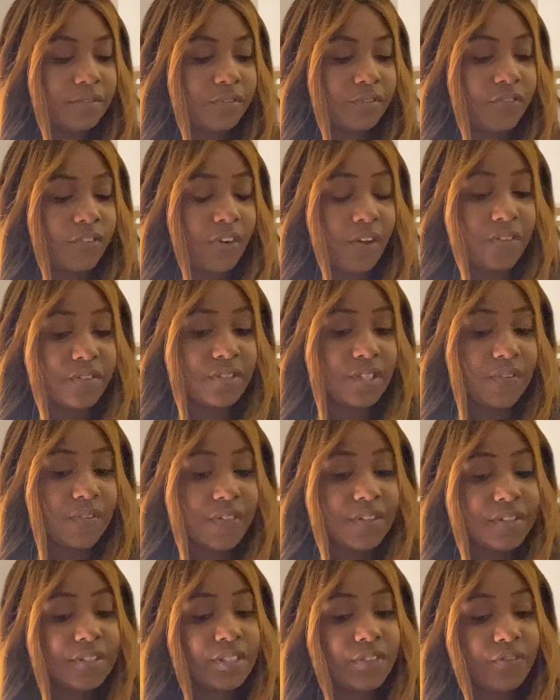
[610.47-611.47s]
For others of you,
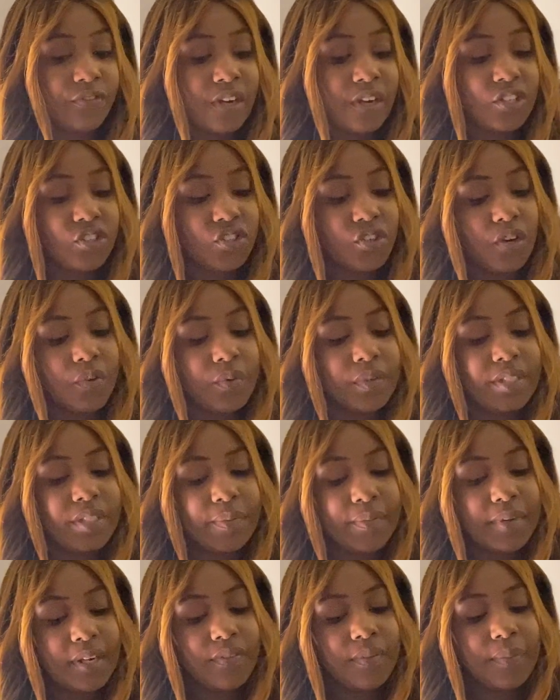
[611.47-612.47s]
this is a fresh start with
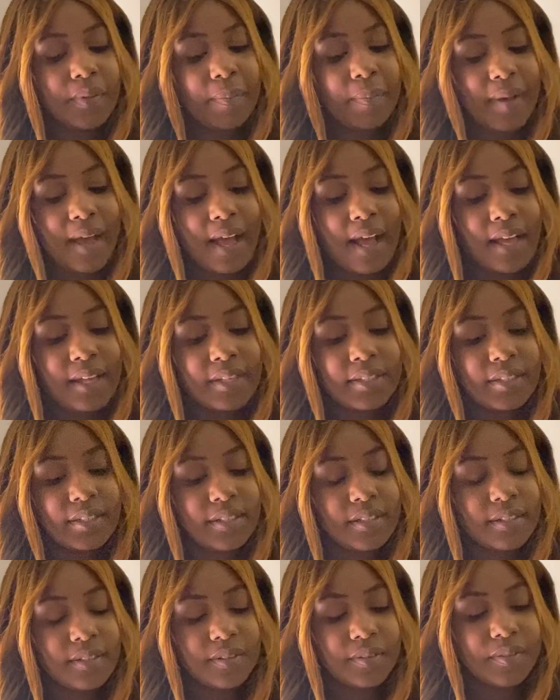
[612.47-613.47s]
somebody from the
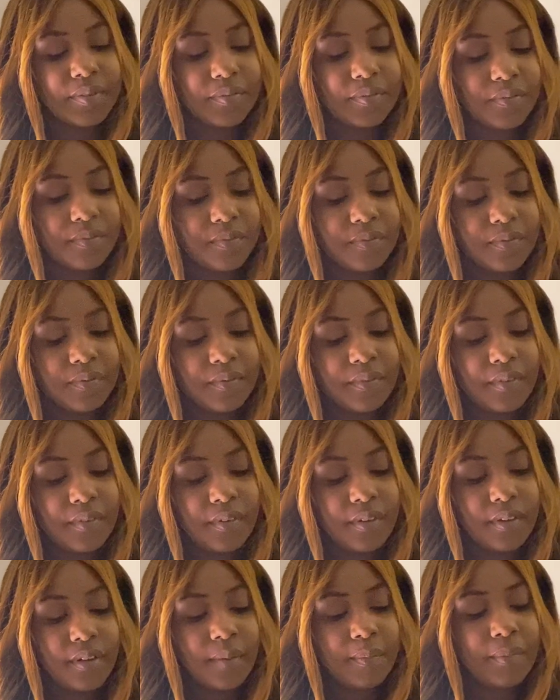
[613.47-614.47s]
past.
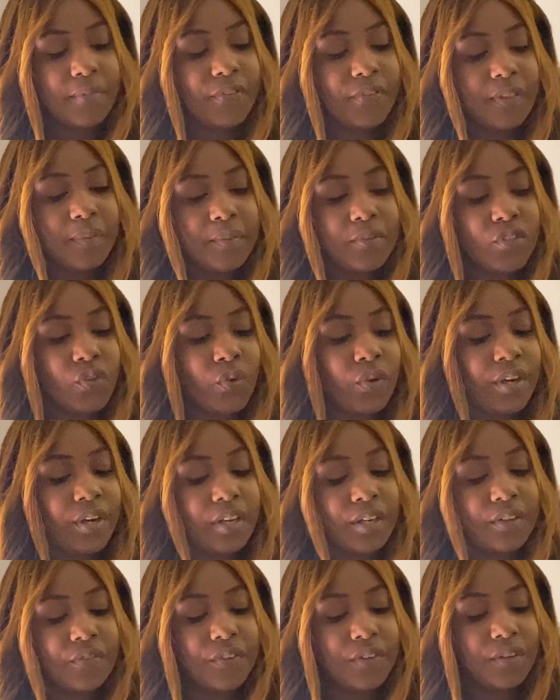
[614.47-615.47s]
For the
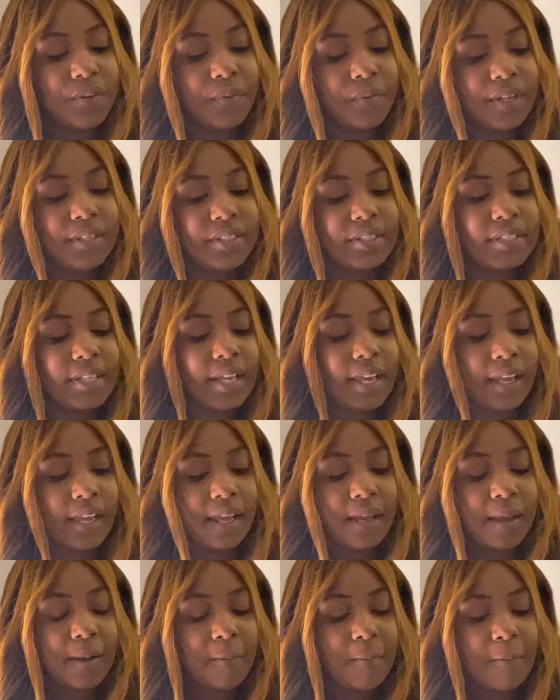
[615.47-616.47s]
majority of you, it's
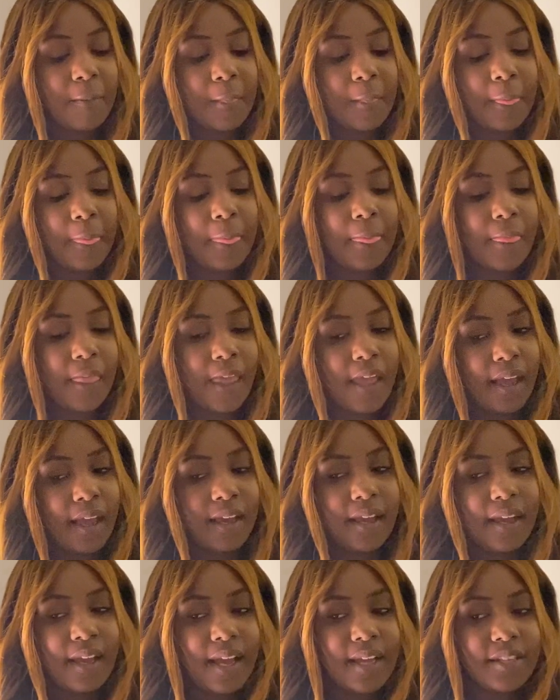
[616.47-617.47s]
like,
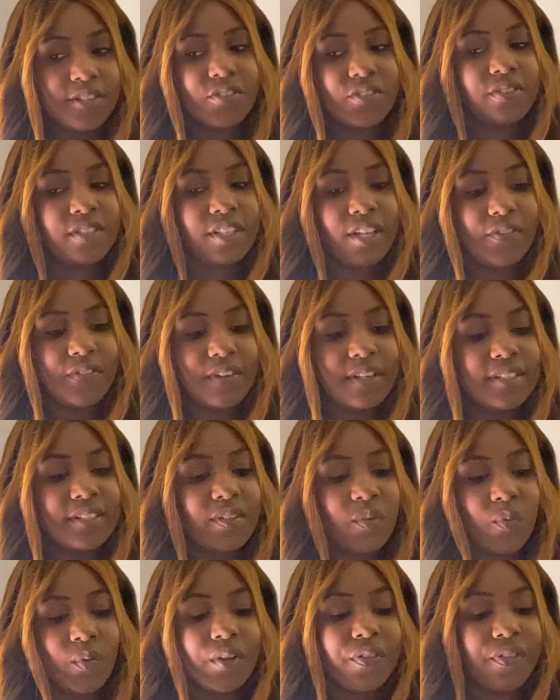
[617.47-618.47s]
ask yourself, is
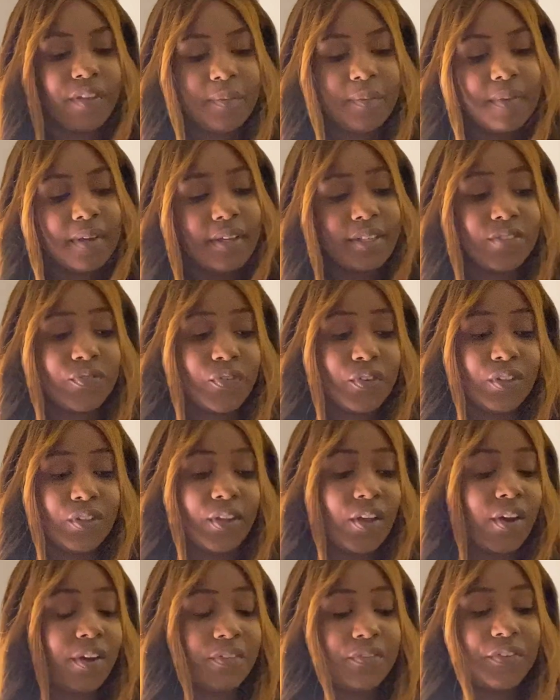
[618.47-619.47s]
it worth it? Because for a
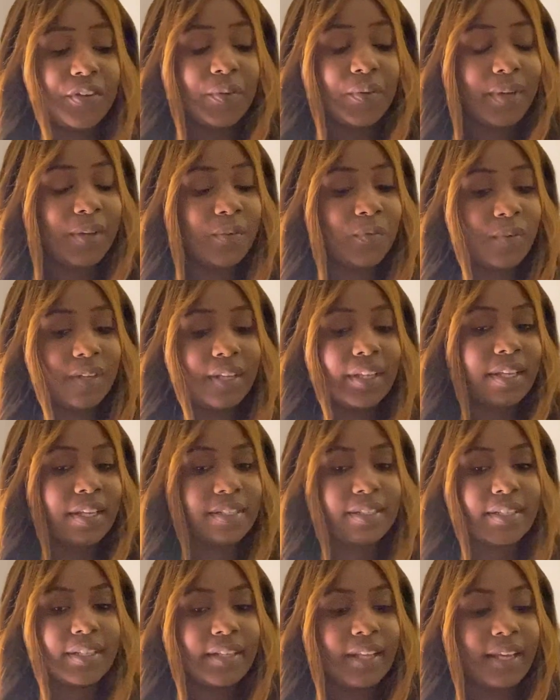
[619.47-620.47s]
lot of you, it really
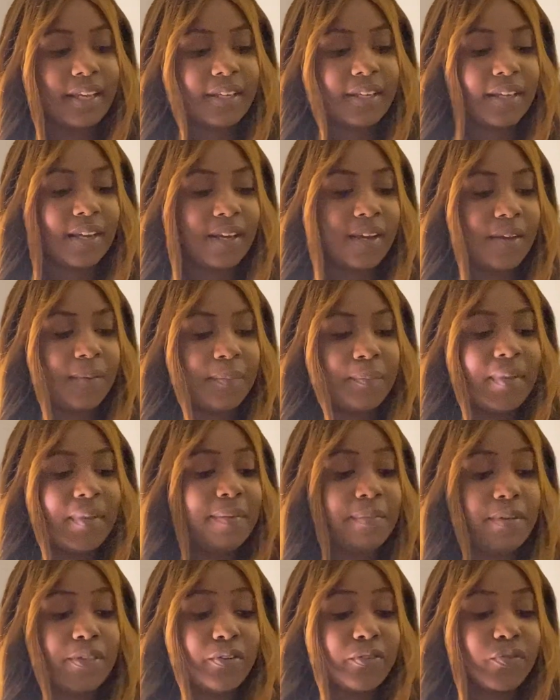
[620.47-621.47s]
isn't. Like,
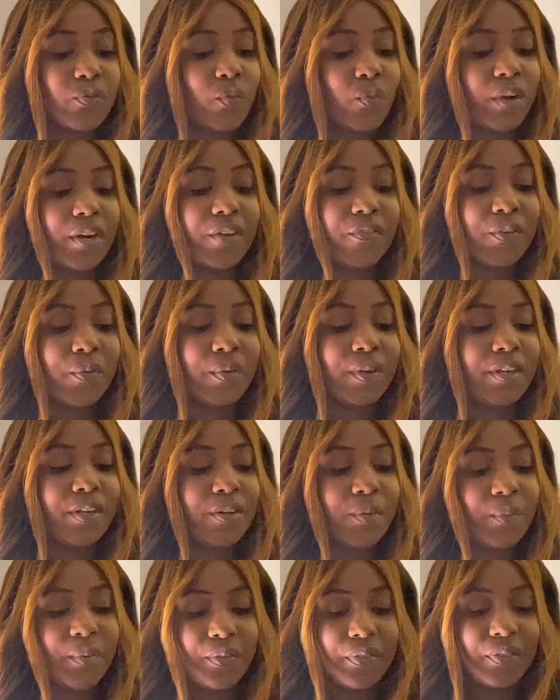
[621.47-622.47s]
maybe there's one of you in
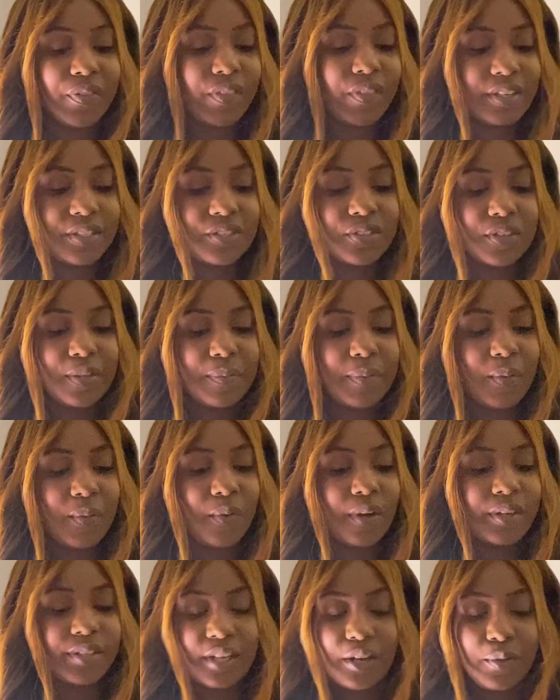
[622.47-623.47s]
here where this could be
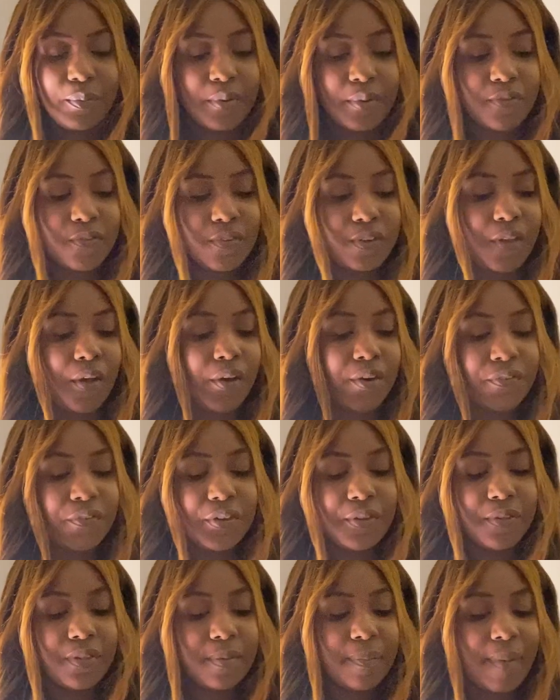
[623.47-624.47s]
worked out, but for a lot of
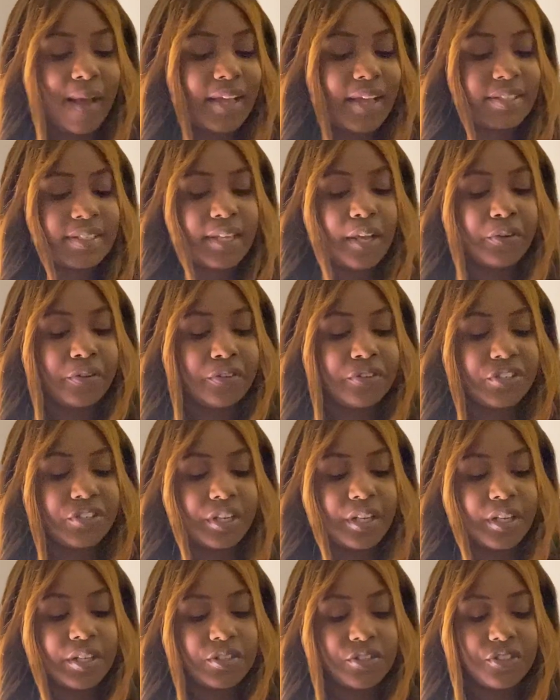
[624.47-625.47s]
you, the past
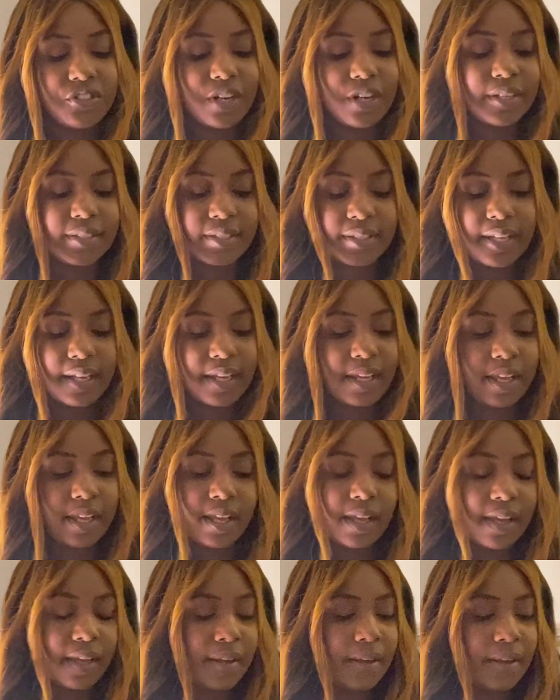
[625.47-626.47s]
energy is just like,